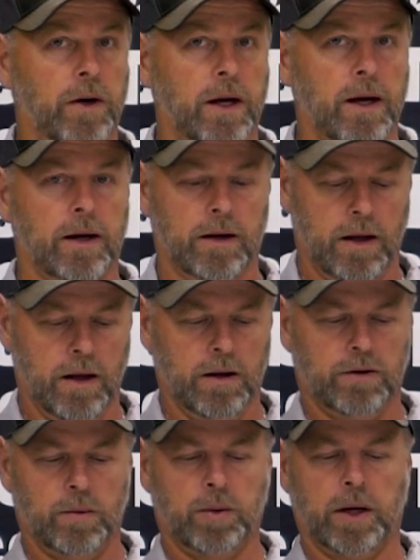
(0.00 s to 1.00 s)
forget
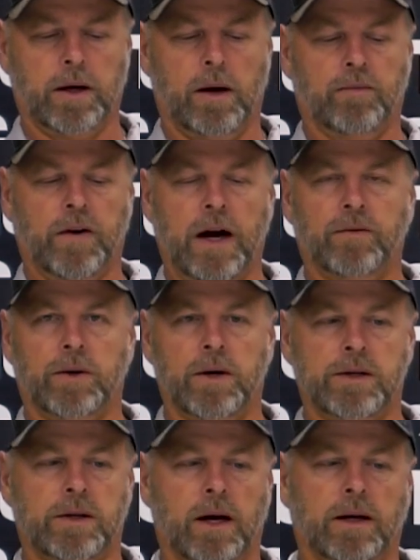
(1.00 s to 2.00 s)
to pick up
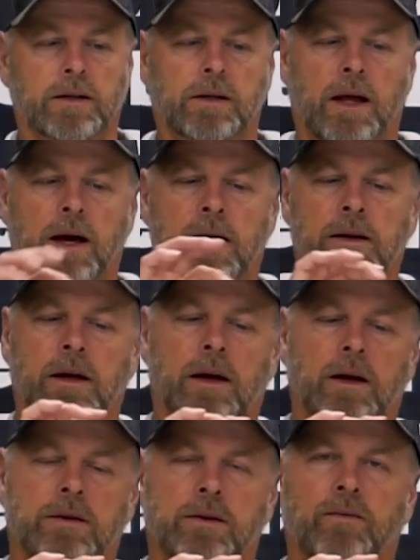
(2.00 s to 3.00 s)
5/32 line,
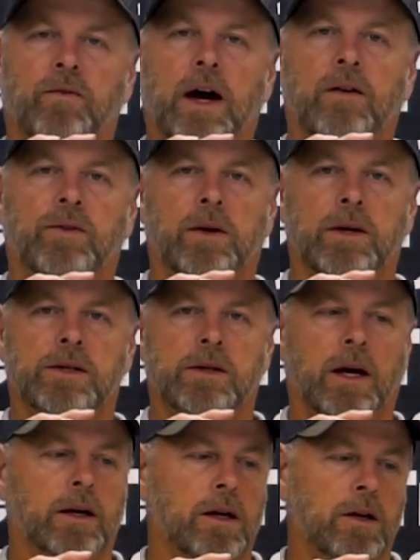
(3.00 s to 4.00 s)
some
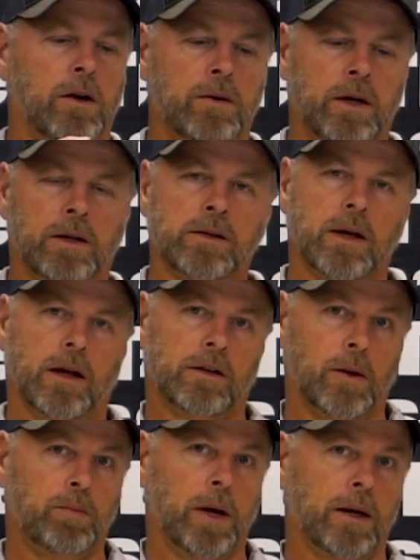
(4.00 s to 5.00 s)
5/32 unions,
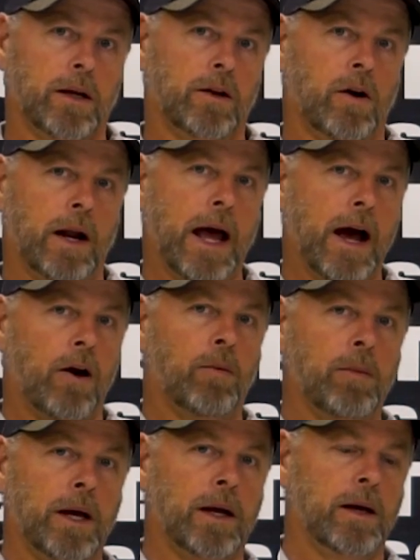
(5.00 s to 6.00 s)
depending on how
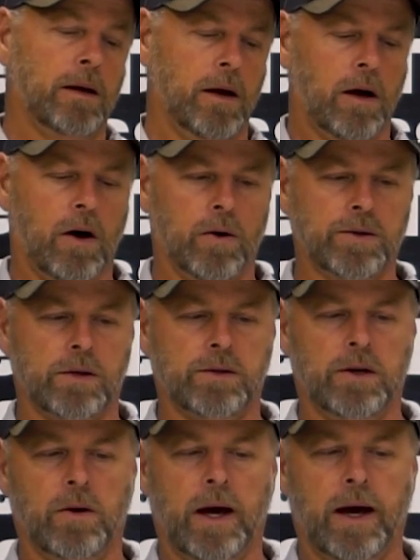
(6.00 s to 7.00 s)
many
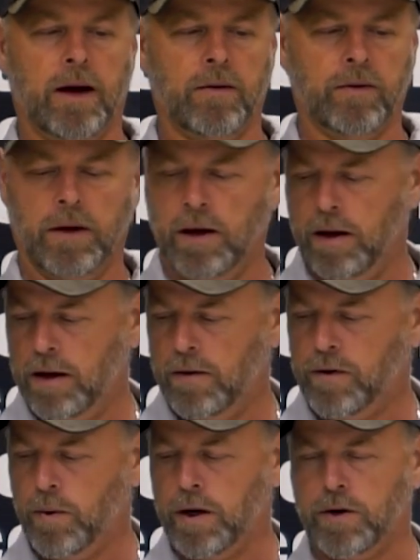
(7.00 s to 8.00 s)
hoses you have.
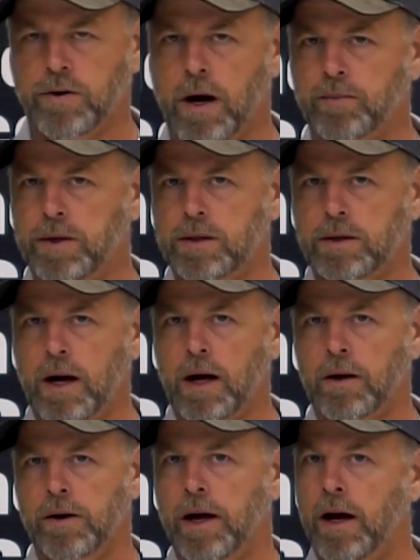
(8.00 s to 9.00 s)
If you want to drop this
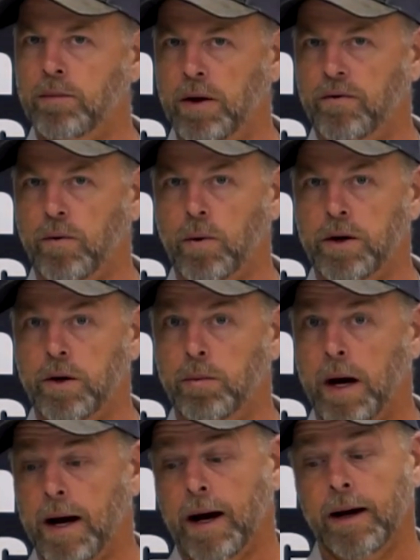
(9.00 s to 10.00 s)
collar down before you
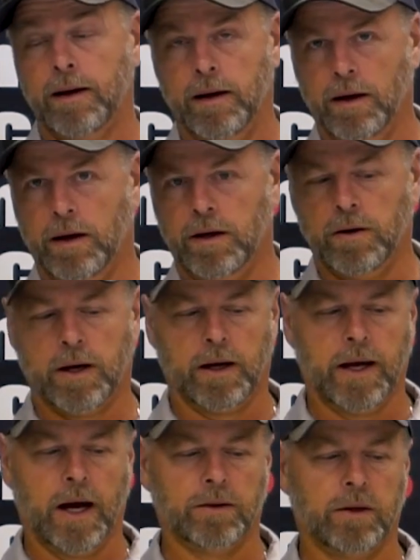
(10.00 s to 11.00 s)
buy, you
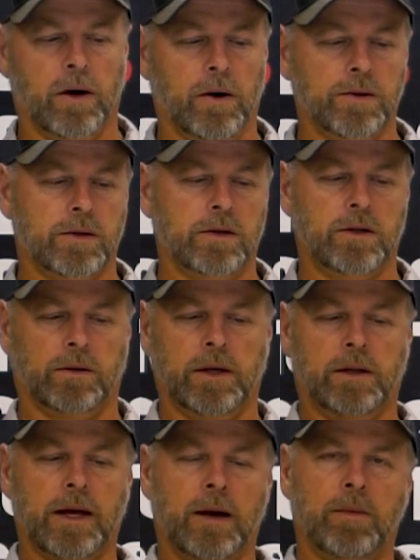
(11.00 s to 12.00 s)
can count the hoses. You'll
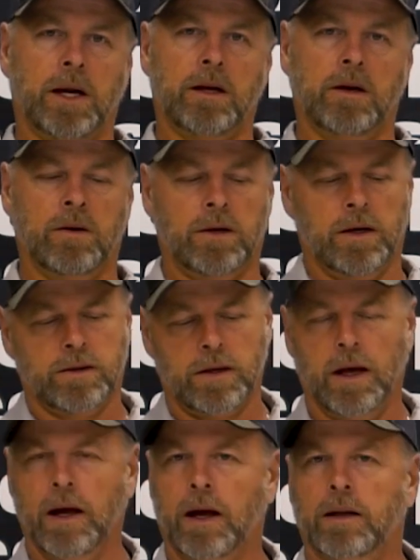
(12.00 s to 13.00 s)
need that many
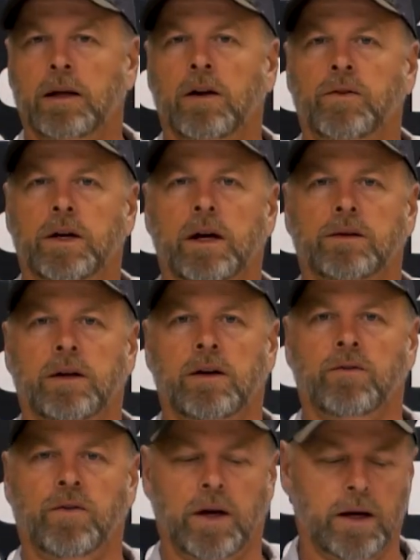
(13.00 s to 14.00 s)
unions, and then if you get
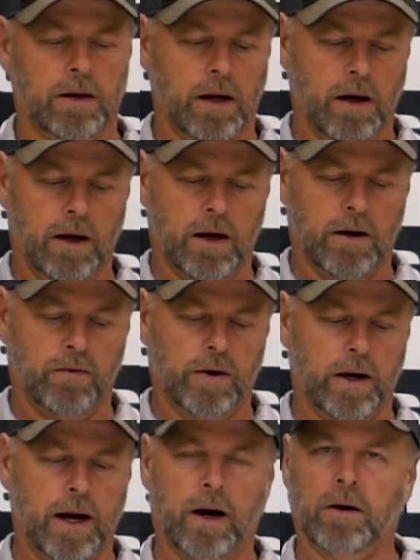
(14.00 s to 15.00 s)
10 feet of
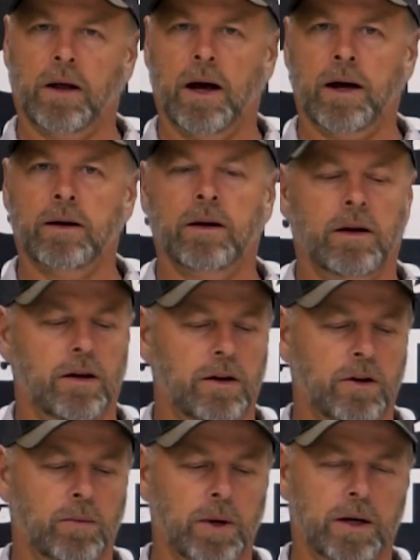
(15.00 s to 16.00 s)
air line,
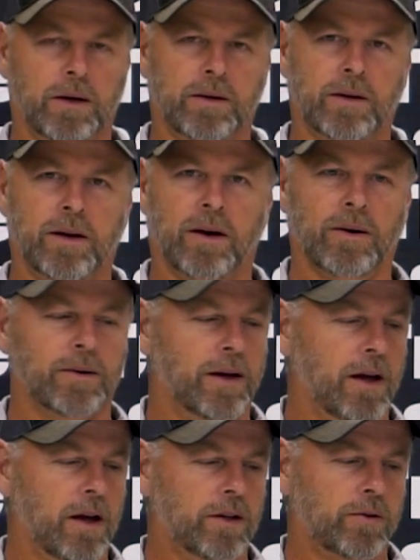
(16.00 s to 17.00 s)
you'll be good to go.
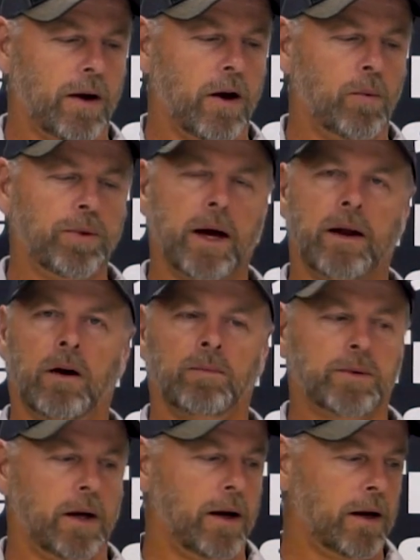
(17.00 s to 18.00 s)
So I hope that
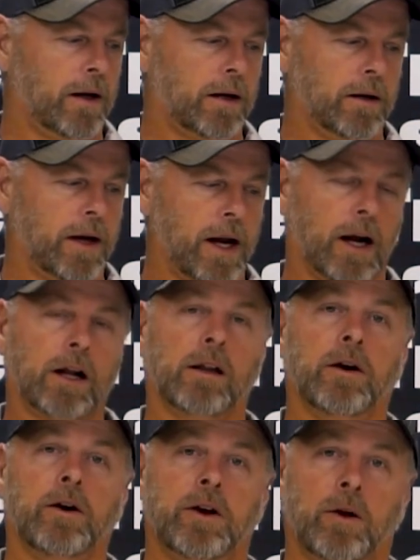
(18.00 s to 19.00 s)
helped kind of
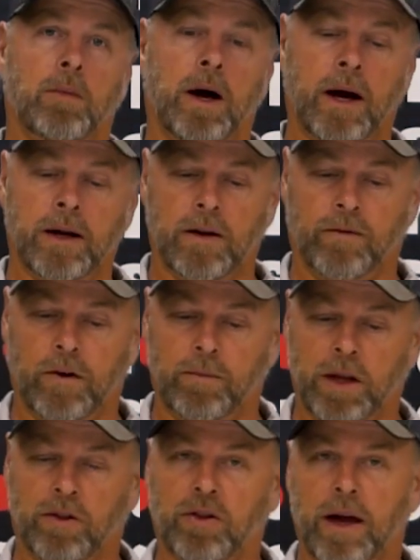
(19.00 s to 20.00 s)
clear your mind. If you've
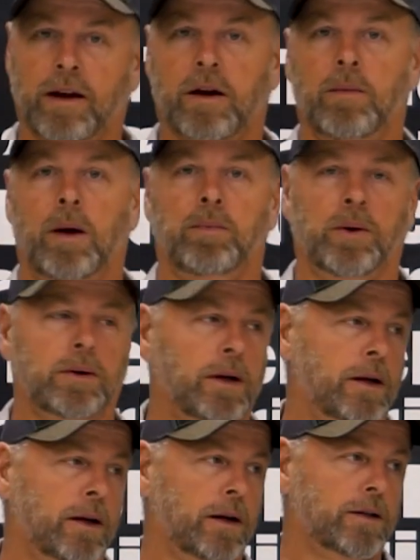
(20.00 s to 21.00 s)
been thinking about putting
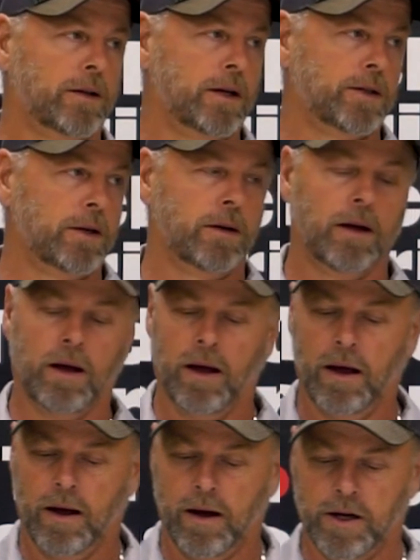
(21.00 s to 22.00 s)
in an extension,
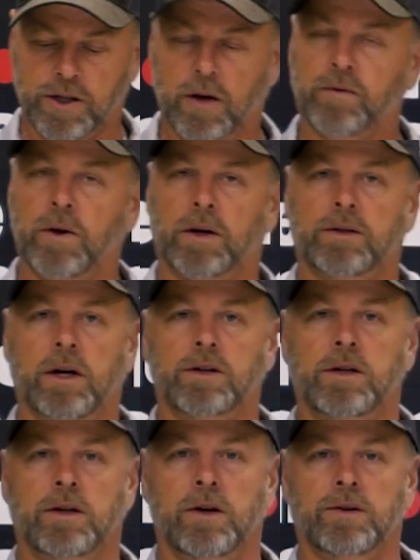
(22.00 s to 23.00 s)
a shifter
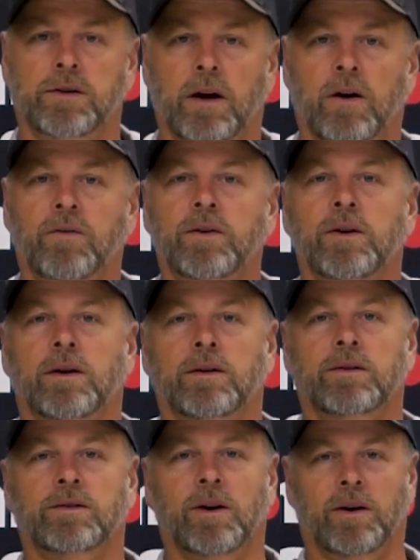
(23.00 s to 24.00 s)
extension yourself, you
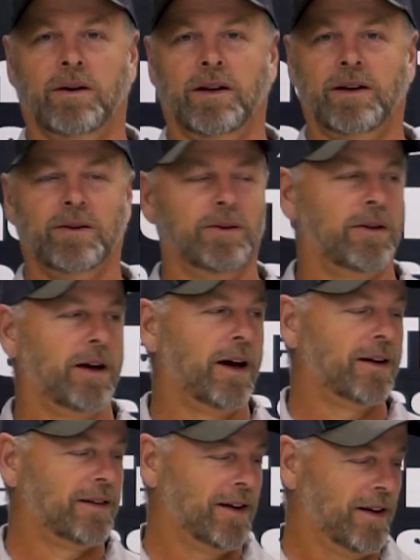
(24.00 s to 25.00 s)
can certainly do
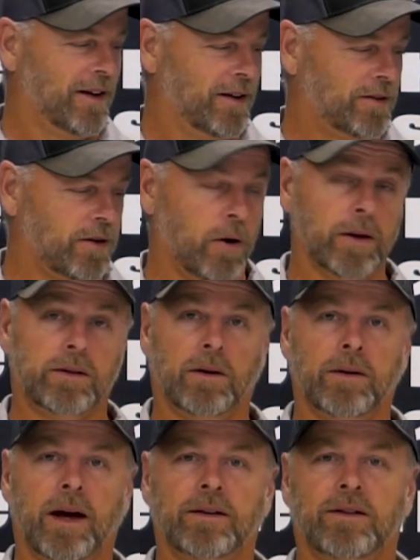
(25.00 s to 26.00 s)
that. So
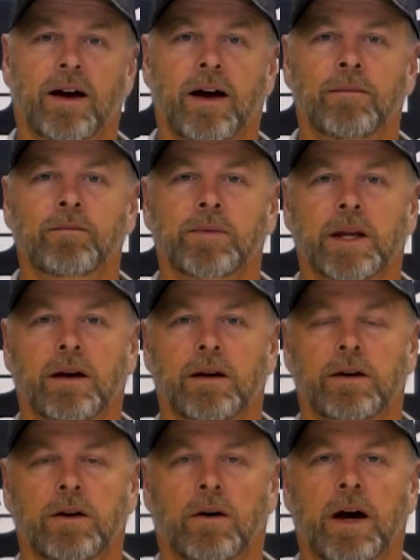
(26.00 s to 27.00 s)
until next time,
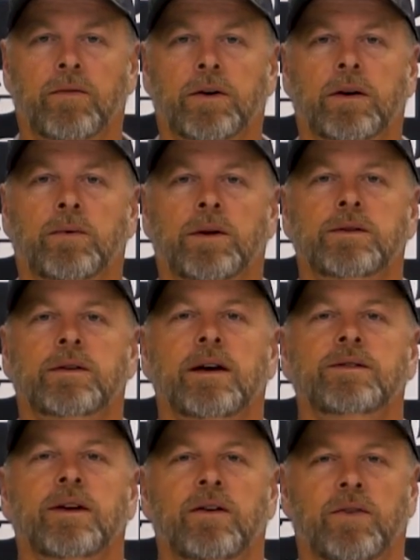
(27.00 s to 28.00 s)
y'all have a good one.
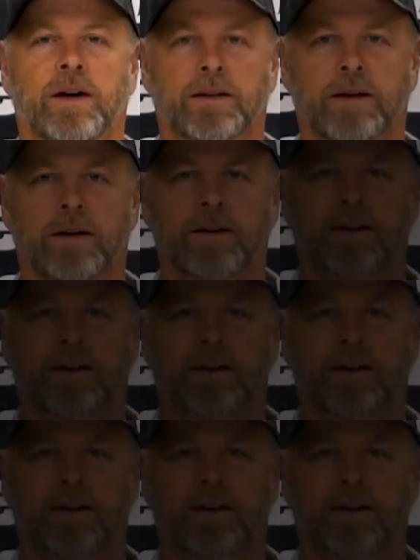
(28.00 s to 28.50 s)
Stay safe out there.